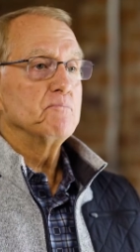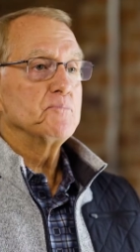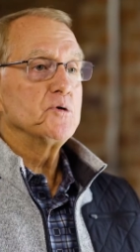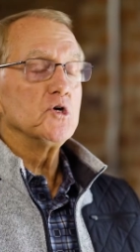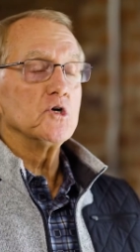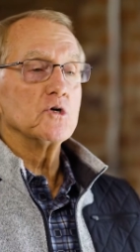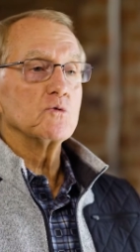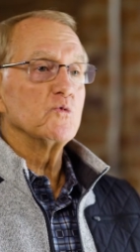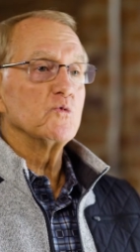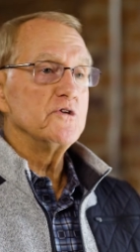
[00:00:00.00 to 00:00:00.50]

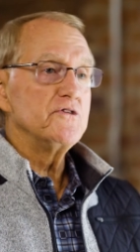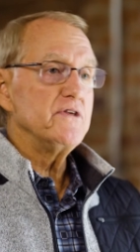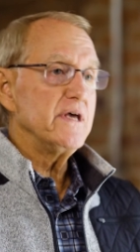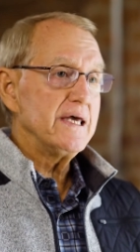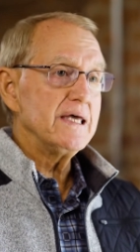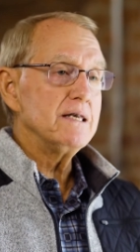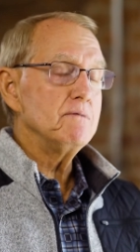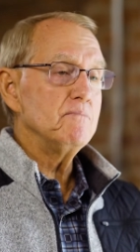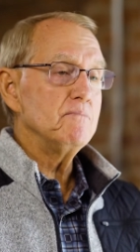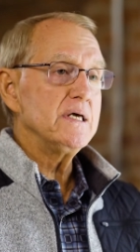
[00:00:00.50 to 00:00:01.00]
put
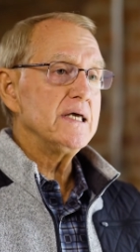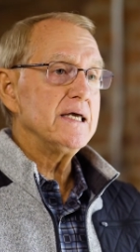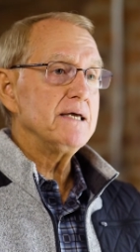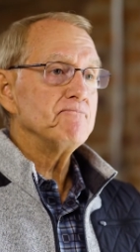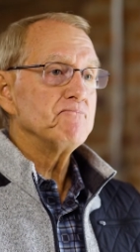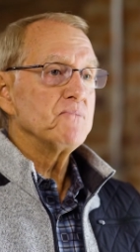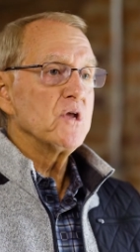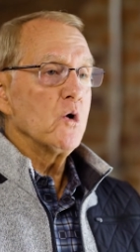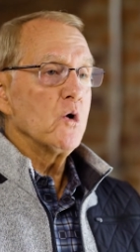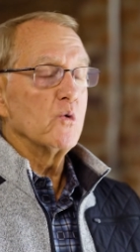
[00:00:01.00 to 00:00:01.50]
within
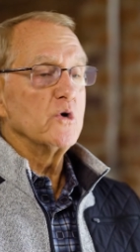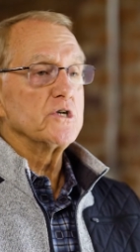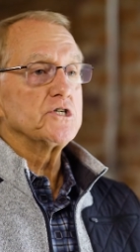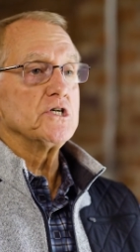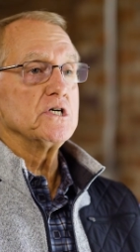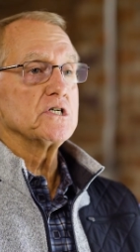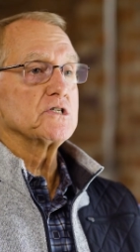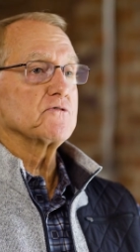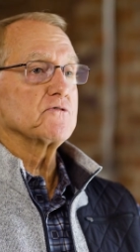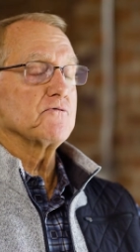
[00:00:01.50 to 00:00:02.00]
me, which
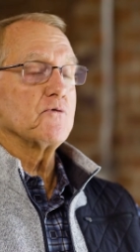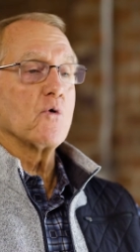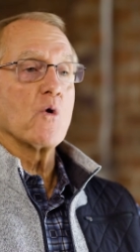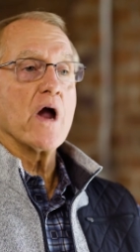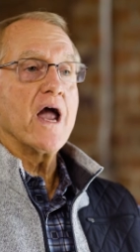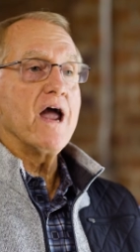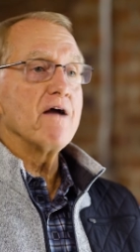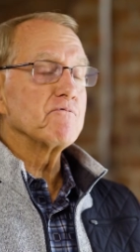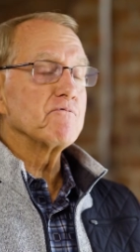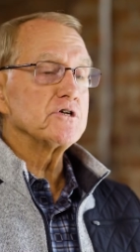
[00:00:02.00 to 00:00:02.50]
is for
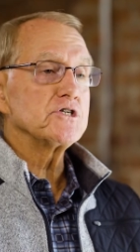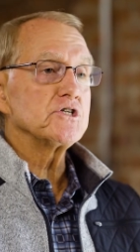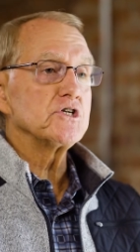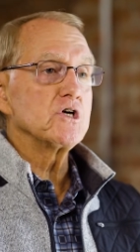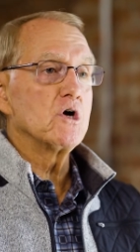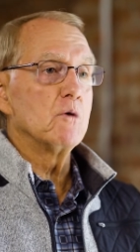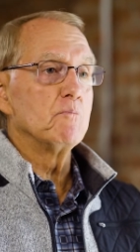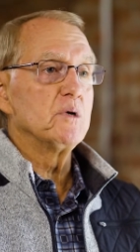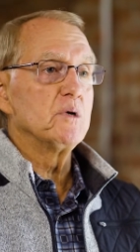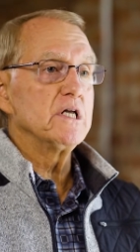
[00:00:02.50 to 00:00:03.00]
every
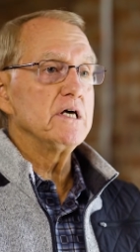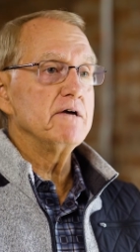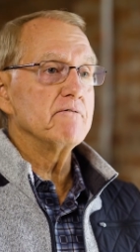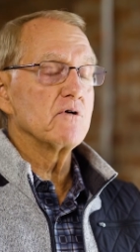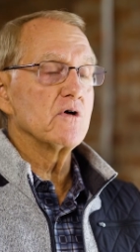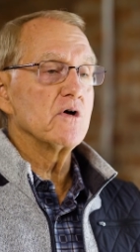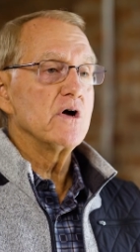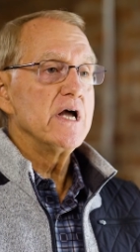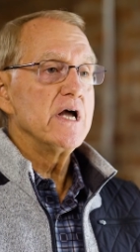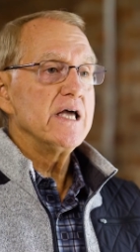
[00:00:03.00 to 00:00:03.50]
single
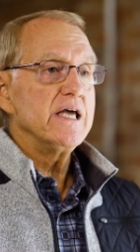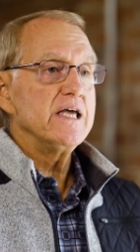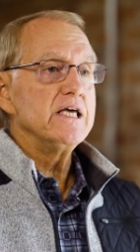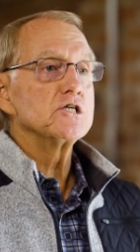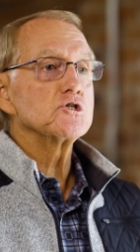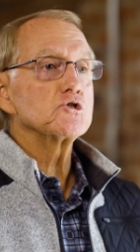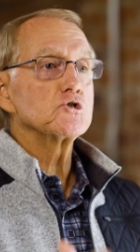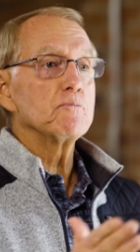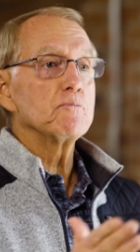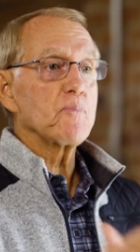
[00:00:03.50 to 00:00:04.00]
believer,
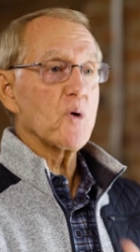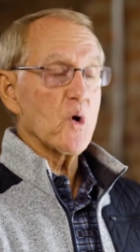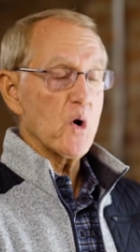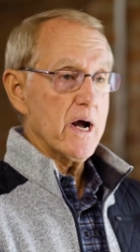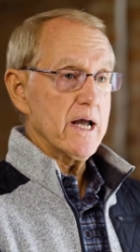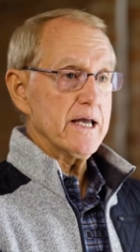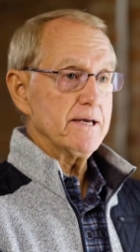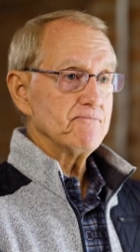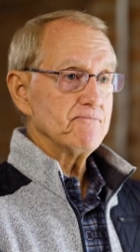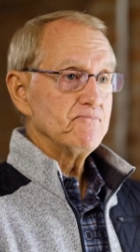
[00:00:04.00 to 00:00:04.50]
is to
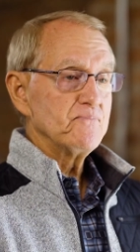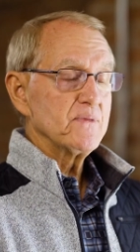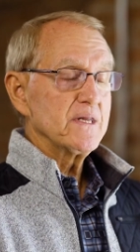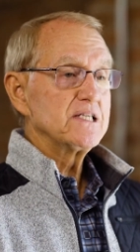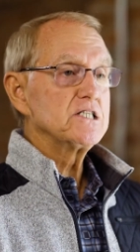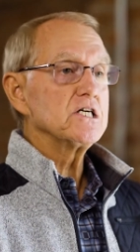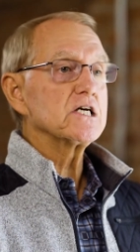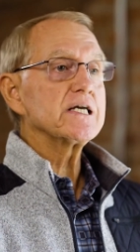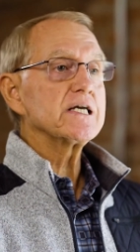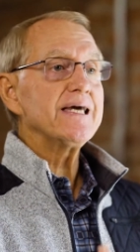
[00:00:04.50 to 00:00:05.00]
pray,
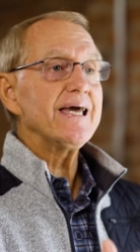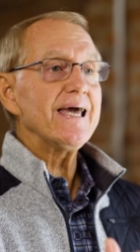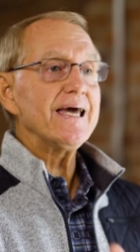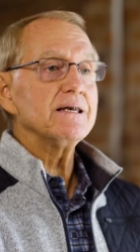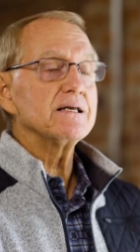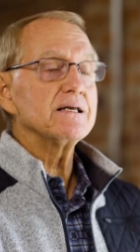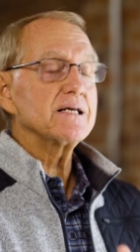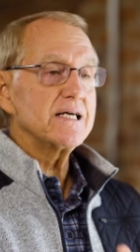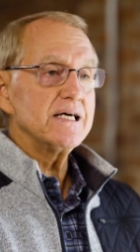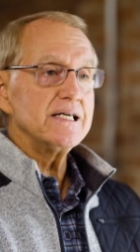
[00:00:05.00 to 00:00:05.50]
to
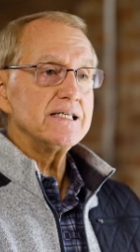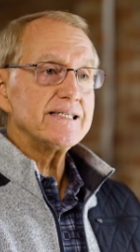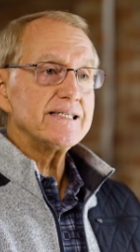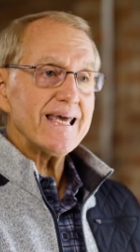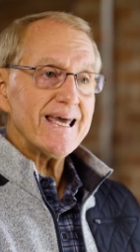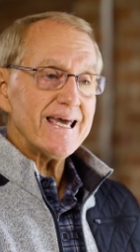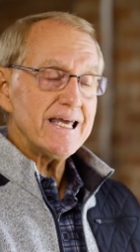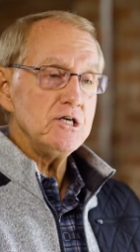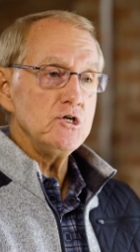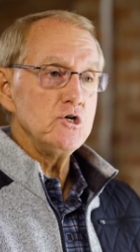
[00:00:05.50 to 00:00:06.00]

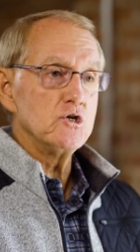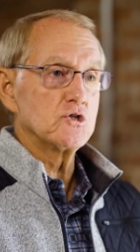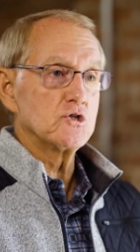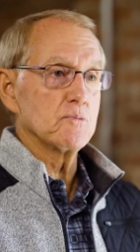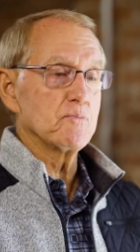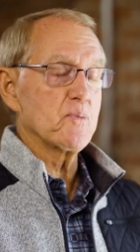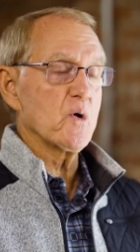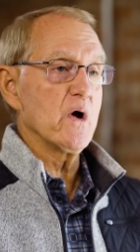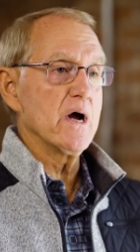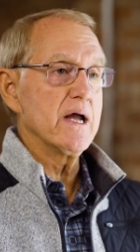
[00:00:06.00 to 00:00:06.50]
continue to
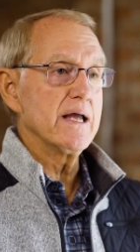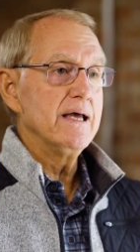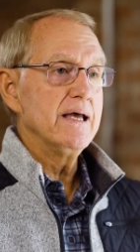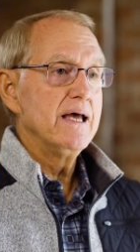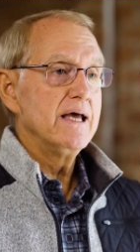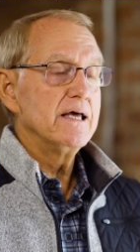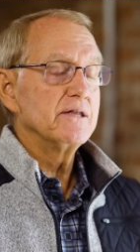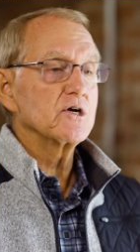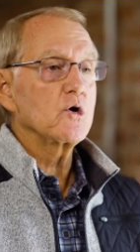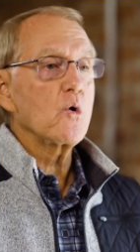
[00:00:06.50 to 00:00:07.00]
pray.
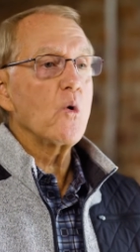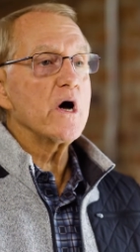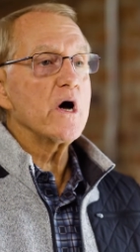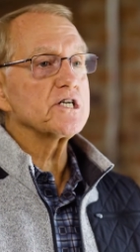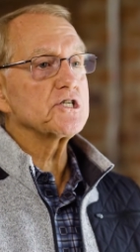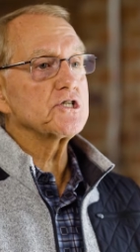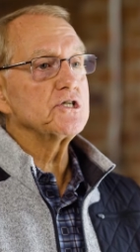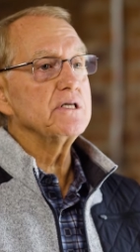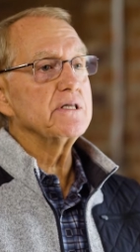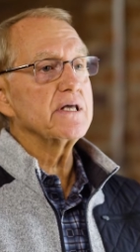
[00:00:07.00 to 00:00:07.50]
The
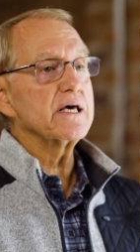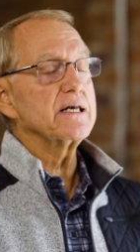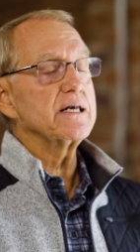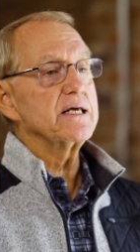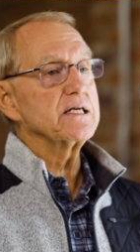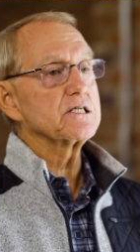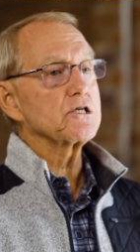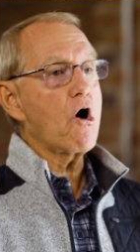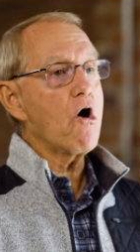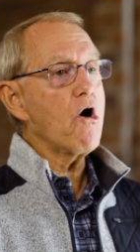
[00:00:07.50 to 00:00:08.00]
question that
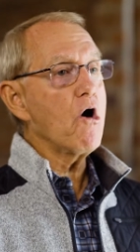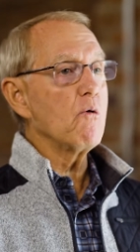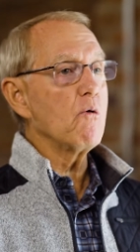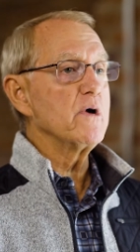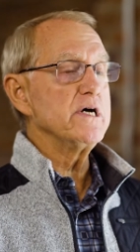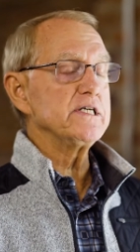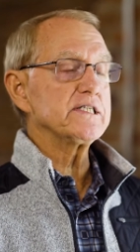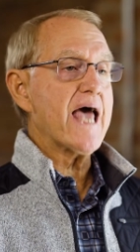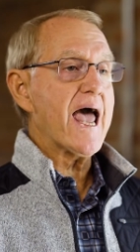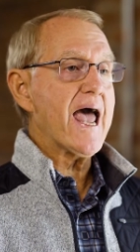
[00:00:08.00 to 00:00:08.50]
is
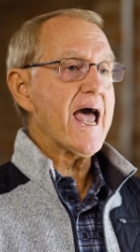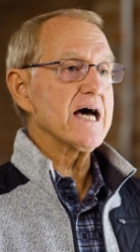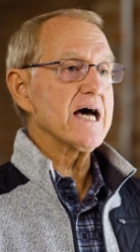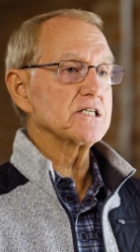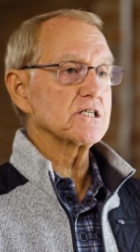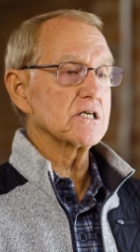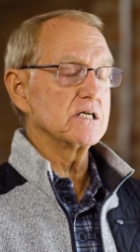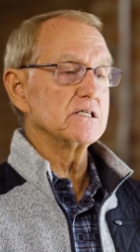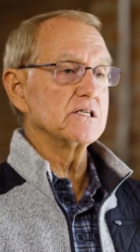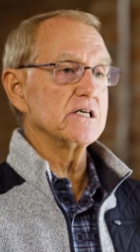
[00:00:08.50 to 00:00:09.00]
always
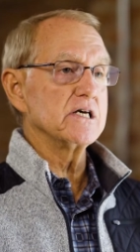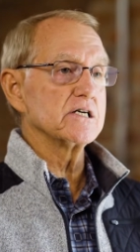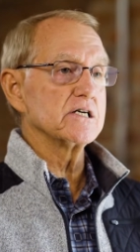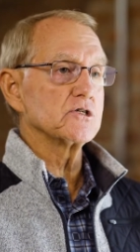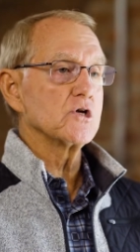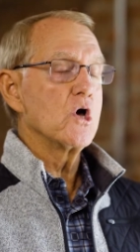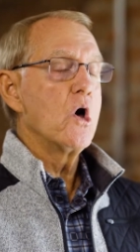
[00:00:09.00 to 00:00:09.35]
asked is this